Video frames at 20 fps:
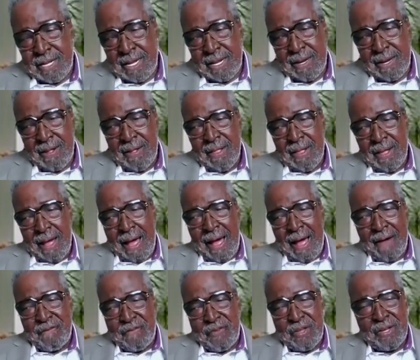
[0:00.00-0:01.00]
that
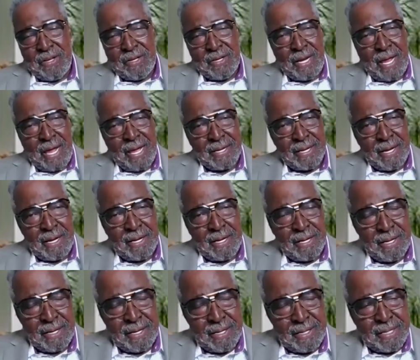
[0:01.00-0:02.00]
I feel like
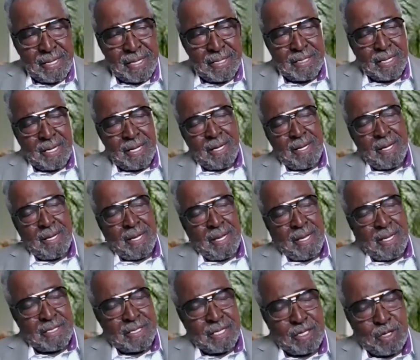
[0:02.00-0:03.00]
this
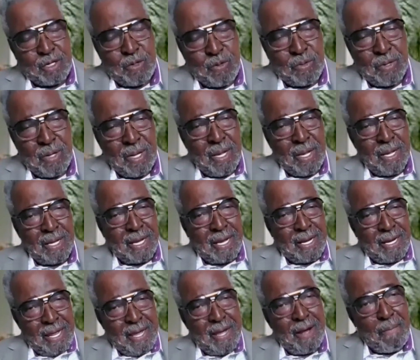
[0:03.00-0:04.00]
institute
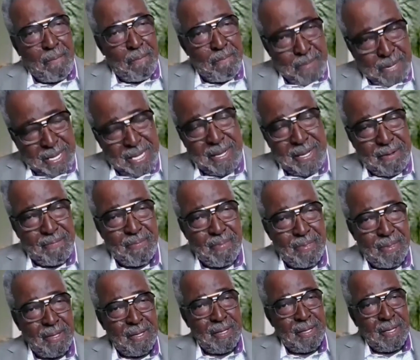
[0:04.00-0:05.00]
can help me
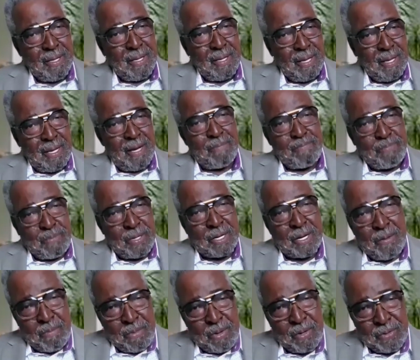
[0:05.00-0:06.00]
help the
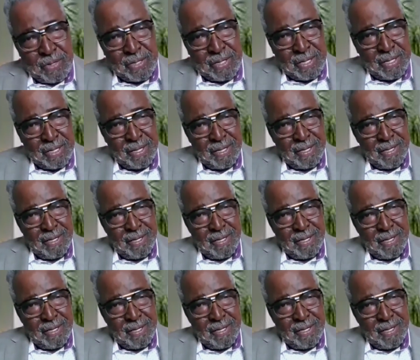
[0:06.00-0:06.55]
community.